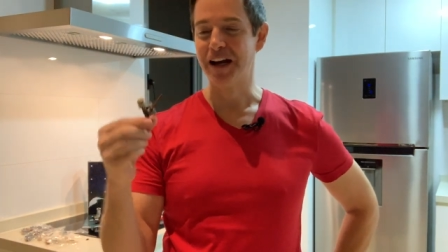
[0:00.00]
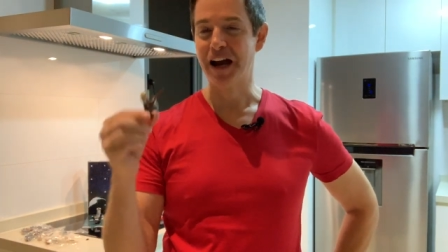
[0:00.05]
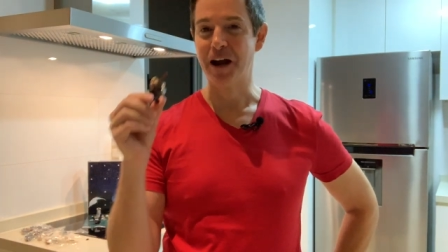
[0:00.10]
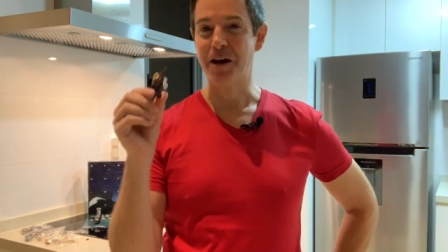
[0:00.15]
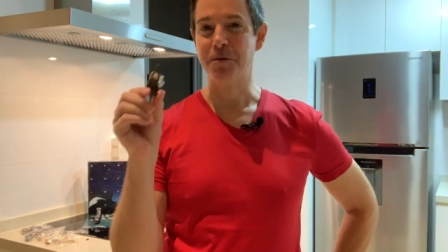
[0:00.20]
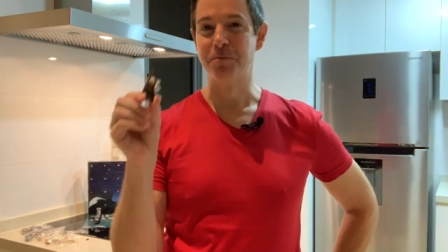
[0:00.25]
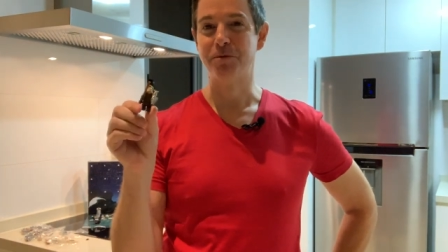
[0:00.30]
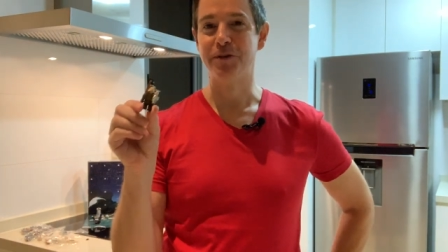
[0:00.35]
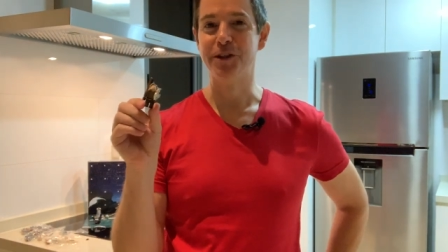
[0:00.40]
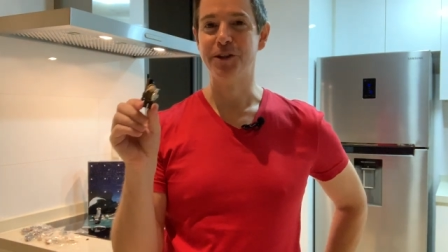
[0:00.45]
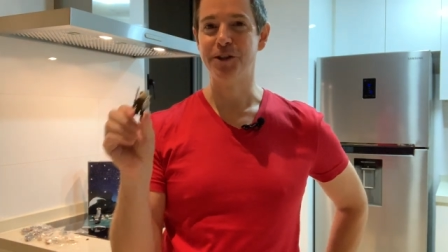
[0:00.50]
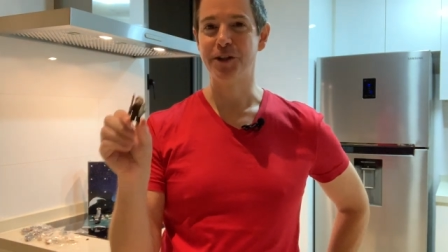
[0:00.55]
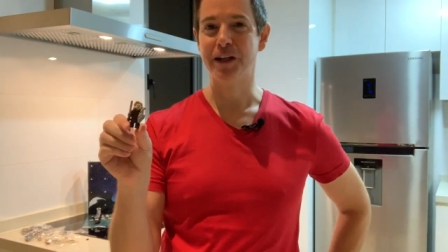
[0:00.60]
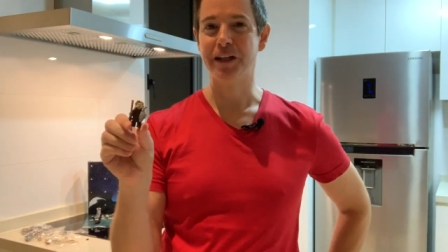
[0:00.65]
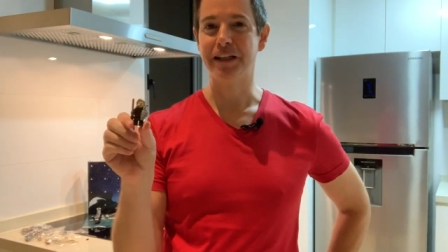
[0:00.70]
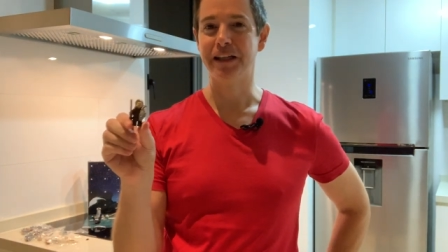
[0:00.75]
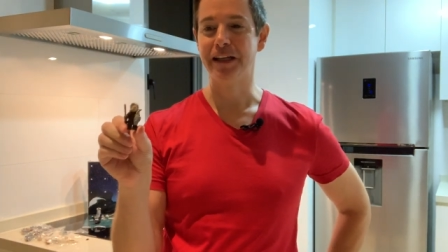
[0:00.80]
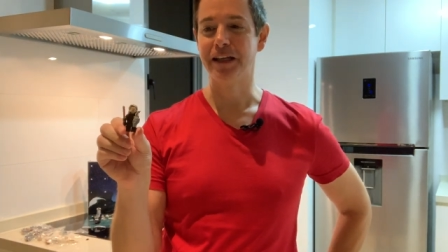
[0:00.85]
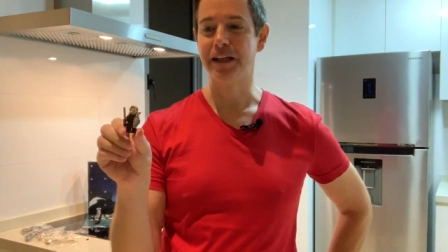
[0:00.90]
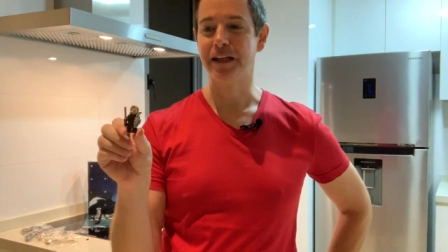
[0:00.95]
I
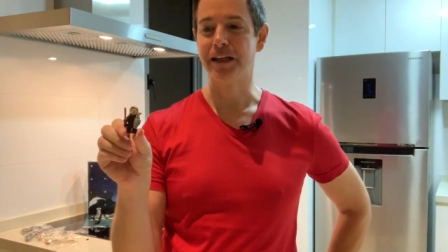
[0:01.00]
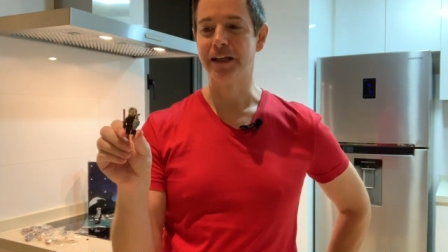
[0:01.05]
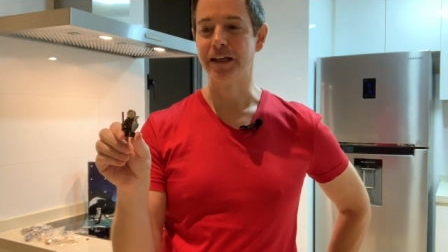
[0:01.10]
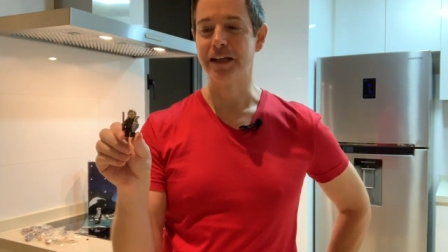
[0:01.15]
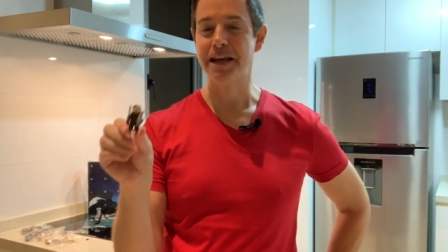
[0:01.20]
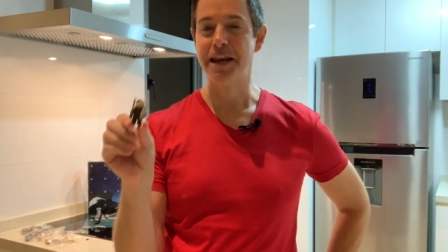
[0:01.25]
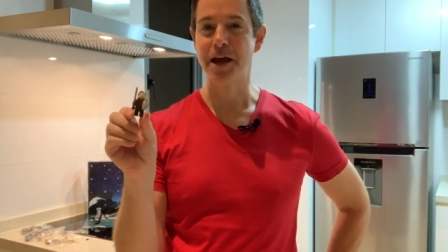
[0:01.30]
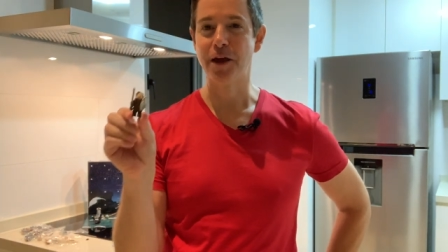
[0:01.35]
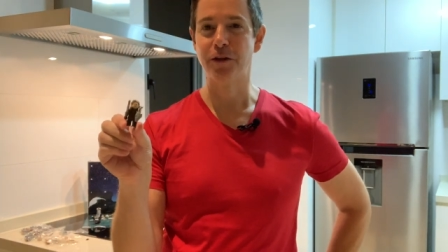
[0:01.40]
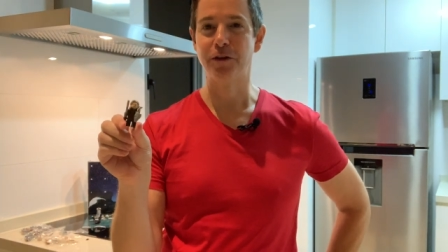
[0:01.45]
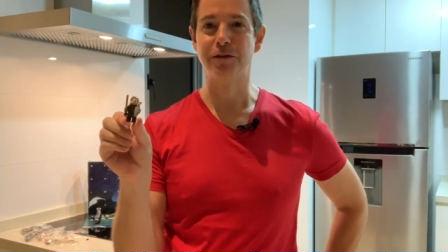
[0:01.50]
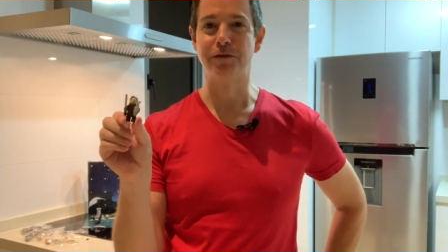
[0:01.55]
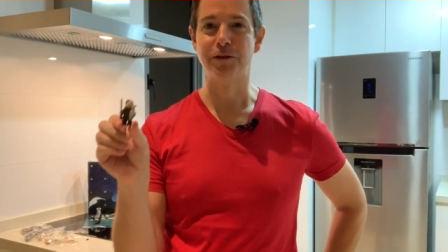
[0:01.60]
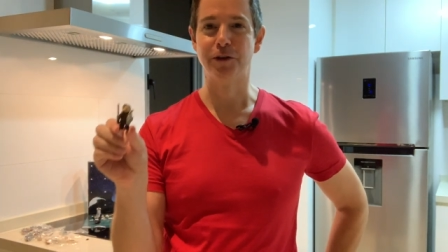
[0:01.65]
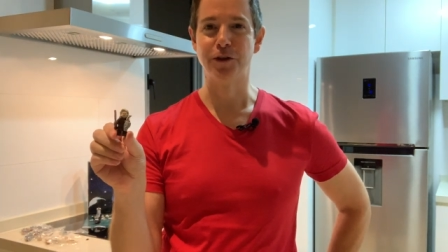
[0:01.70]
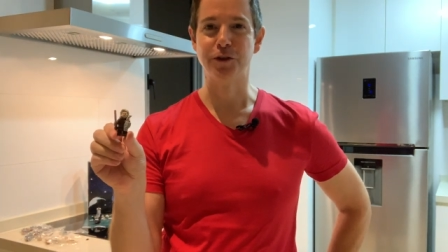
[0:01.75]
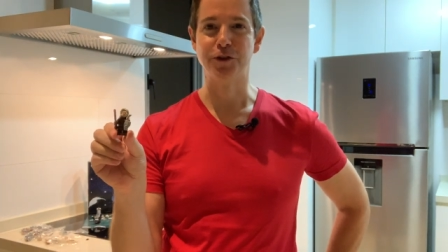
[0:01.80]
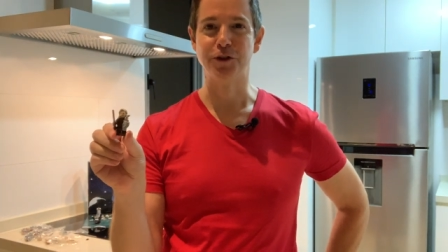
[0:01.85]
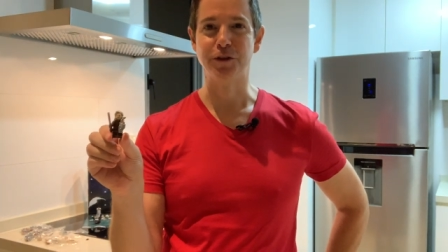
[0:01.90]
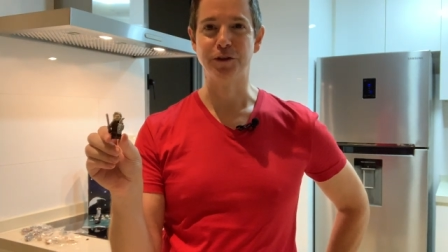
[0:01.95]
appreciate getting another
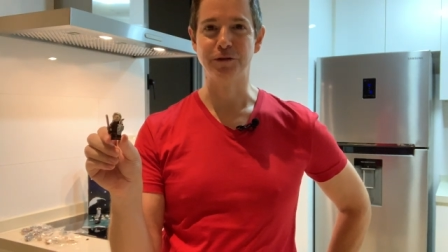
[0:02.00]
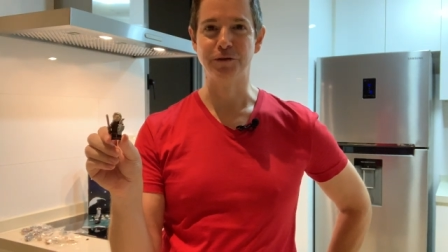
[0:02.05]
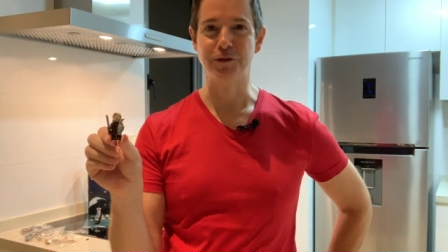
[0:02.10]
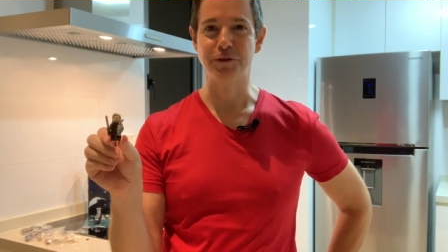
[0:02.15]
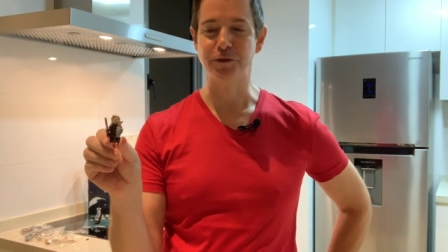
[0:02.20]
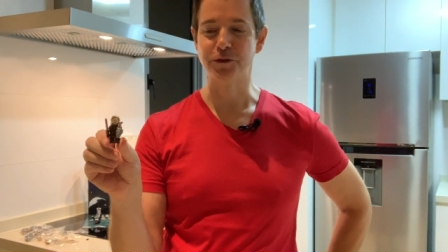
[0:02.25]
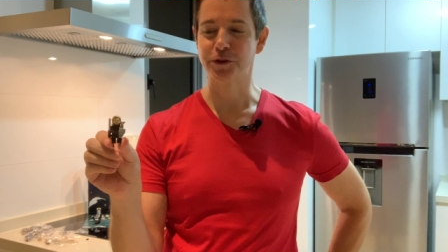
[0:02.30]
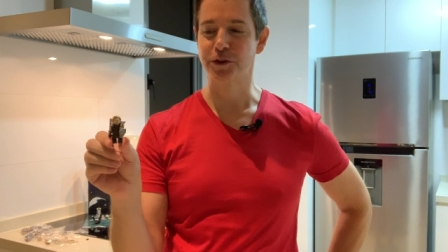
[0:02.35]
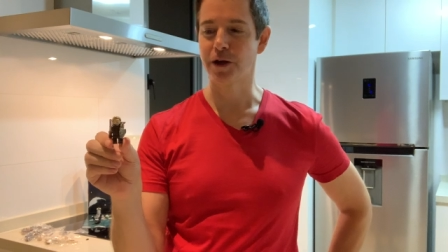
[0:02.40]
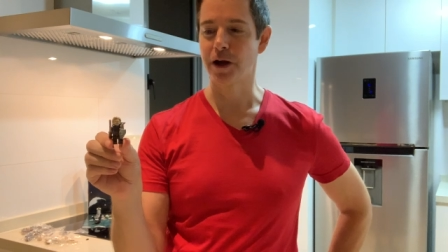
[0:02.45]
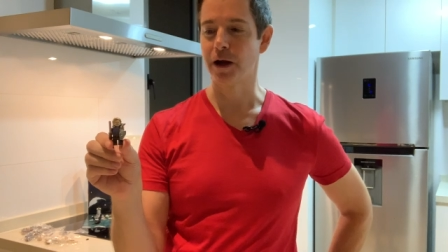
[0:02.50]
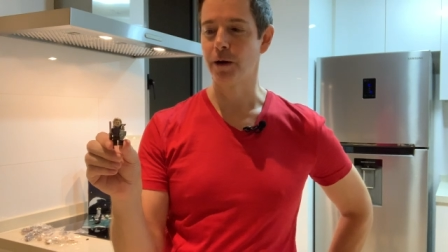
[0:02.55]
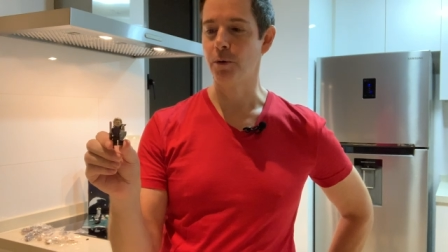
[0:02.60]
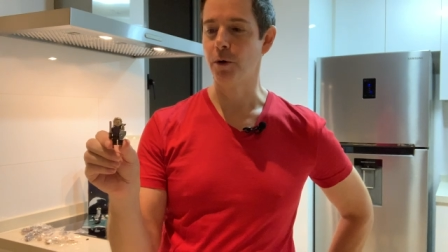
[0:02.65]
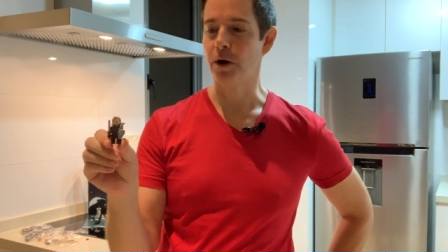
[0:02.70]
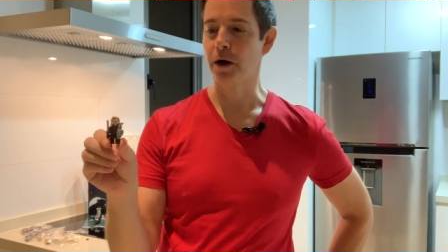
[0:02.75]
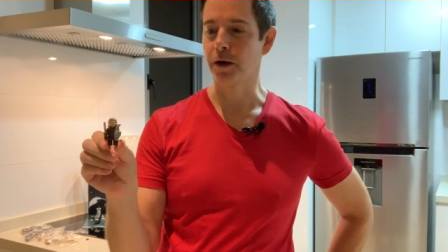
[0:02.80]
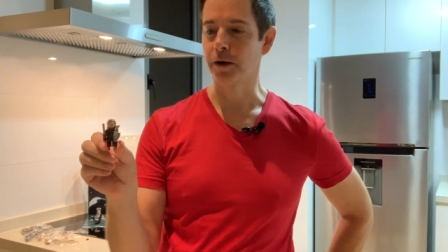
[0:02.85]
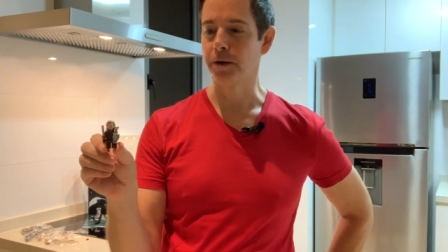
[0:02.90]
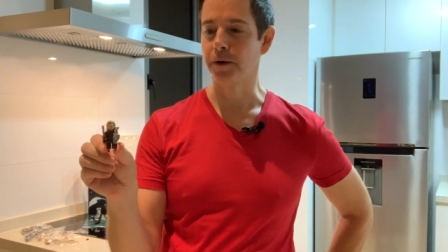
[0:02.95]
version of Luke
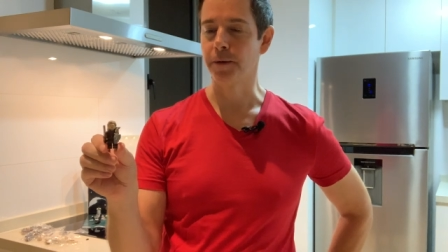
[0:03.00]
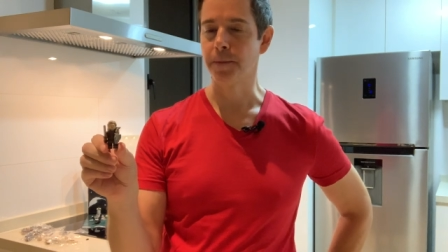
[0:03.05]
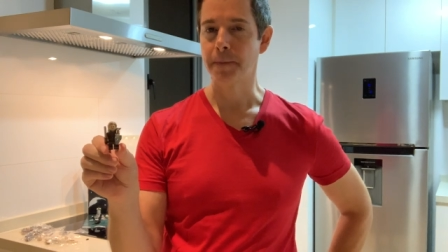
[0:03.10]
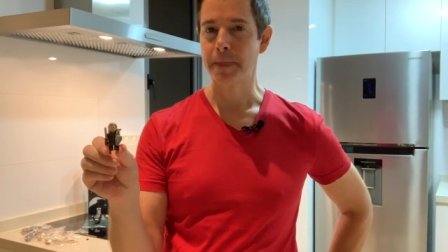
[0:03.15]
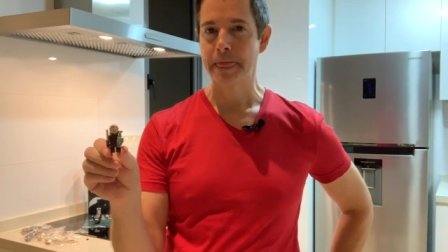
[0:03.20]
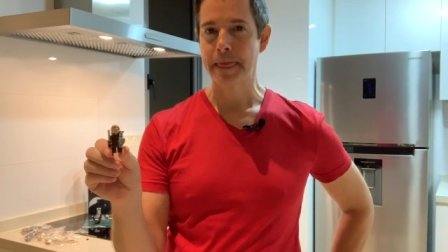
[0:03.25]
Skywalker.